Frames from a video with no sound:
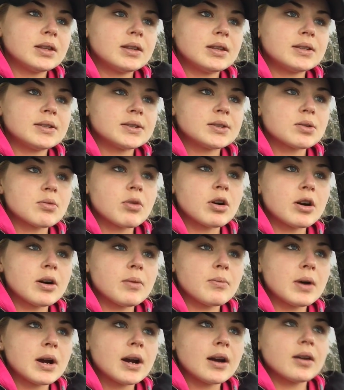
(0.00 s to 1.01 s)
the store
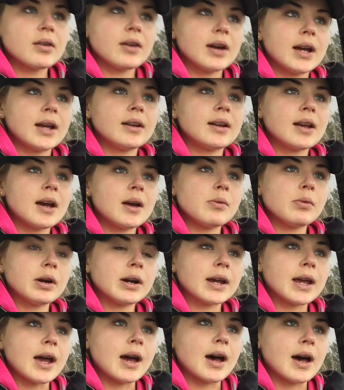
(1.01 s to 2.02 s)
where Grant and I
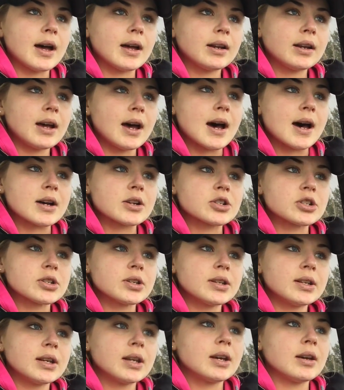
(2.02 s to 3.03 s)
work at
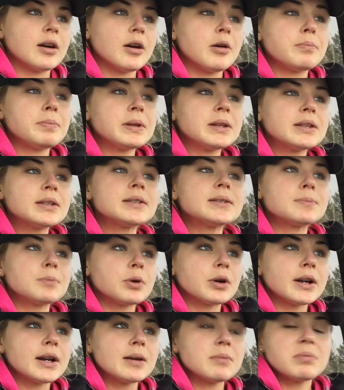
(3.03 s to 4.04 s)
actually opened this
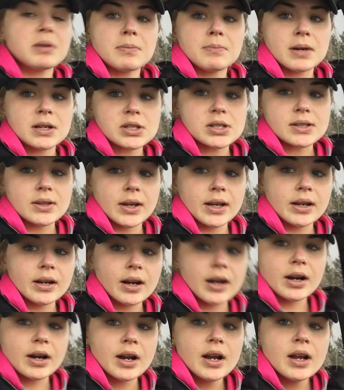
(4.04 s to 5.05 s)
morning, but much
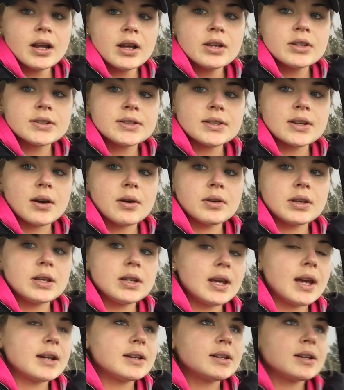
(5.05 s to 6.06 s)
later. So
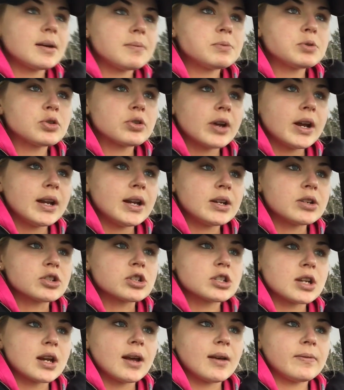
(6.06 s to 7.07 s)
he ended up trading
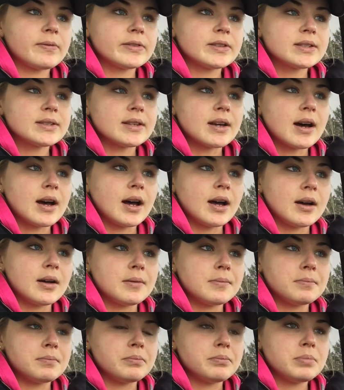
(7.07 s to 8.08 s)
shifts
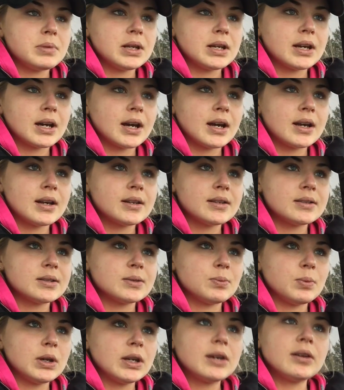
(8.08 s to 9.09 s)
because
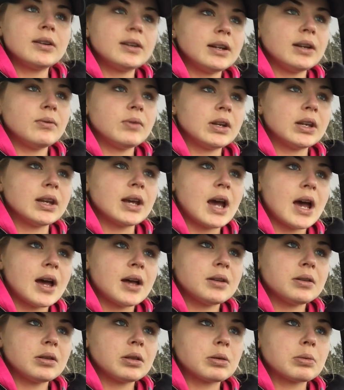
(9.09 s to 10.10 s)
we couldn't even
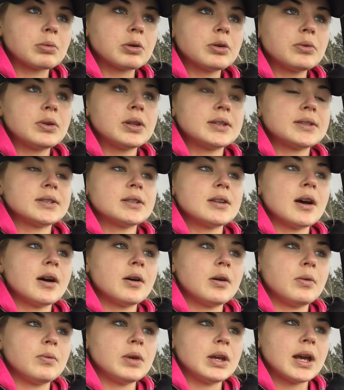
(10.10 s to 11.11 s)
get through the
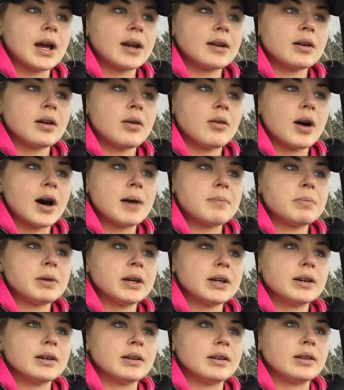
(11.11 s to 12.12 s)
snow. We had to go
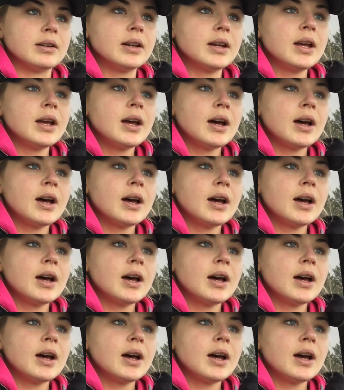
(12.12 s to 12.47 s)
uphill.